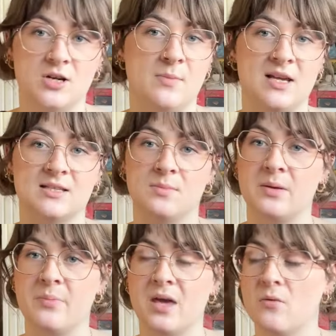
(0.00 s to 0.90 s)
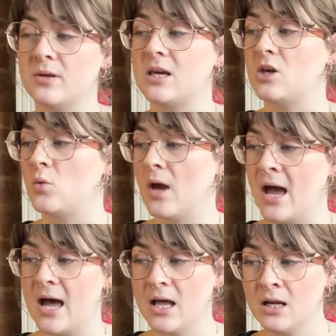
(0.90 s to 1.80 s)
and make something bigger with it, you
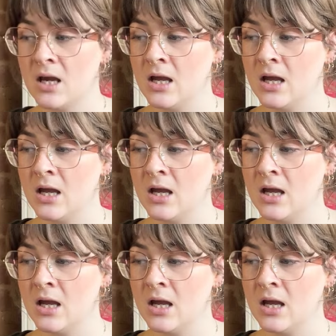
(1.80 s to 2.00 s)
can.